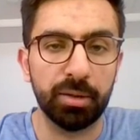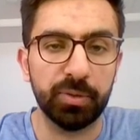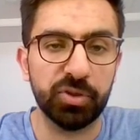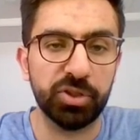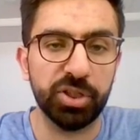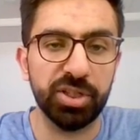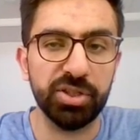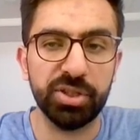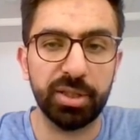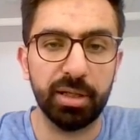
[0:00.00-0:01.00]

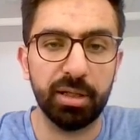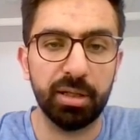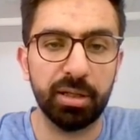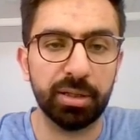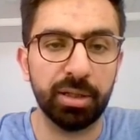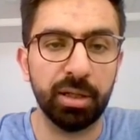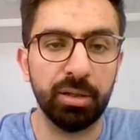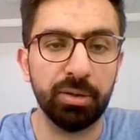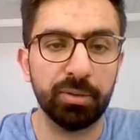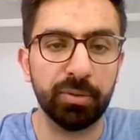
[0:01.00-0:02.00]
change the
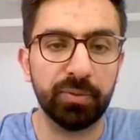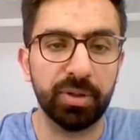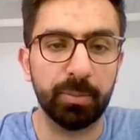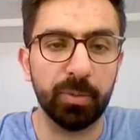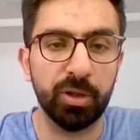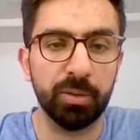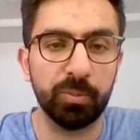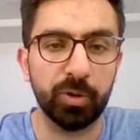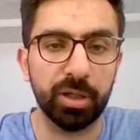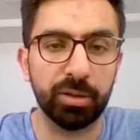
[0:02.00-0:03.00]
color of the bulb,
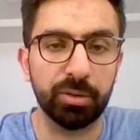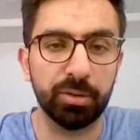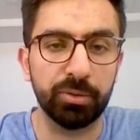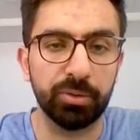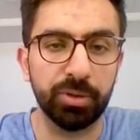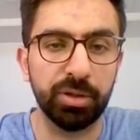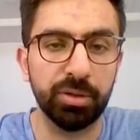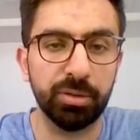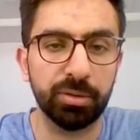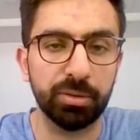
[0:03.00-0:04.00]
we can go to
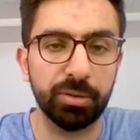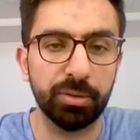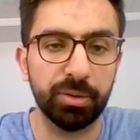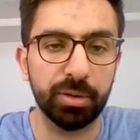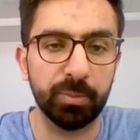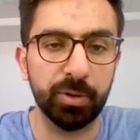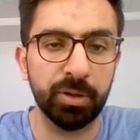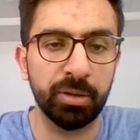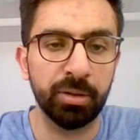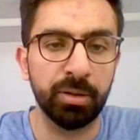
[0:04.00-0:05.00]
here on the
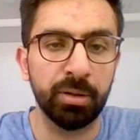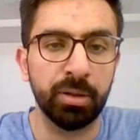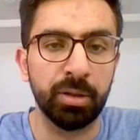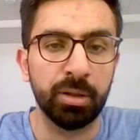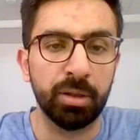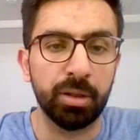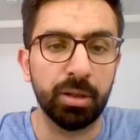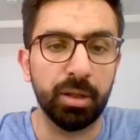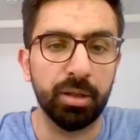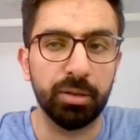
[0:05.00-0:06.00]
bin
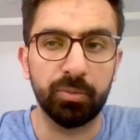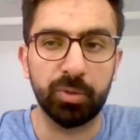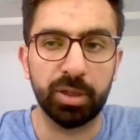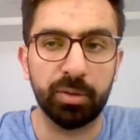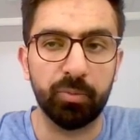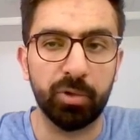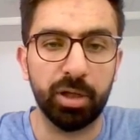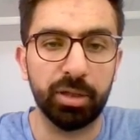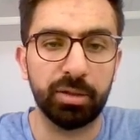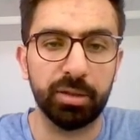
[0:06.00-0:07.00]
and we can
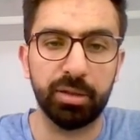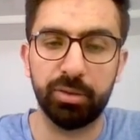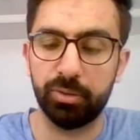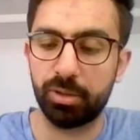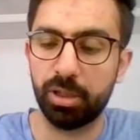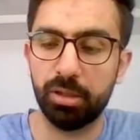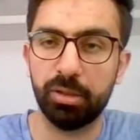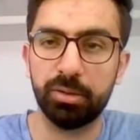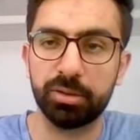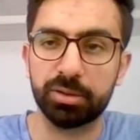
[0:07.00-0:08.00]
write a new
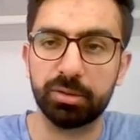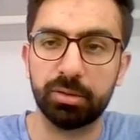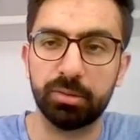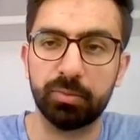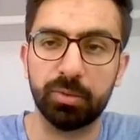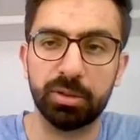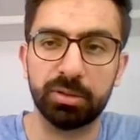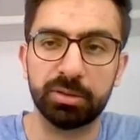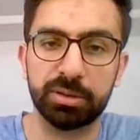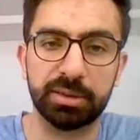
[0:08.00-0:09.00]
color. So
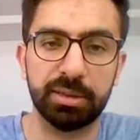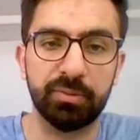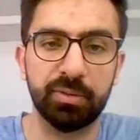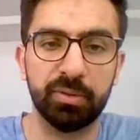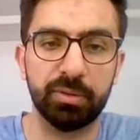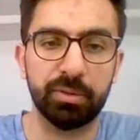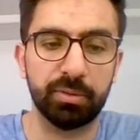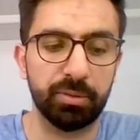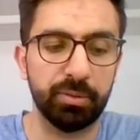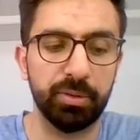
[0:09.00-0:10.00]

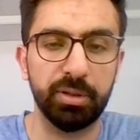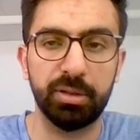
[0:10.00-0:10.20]
173,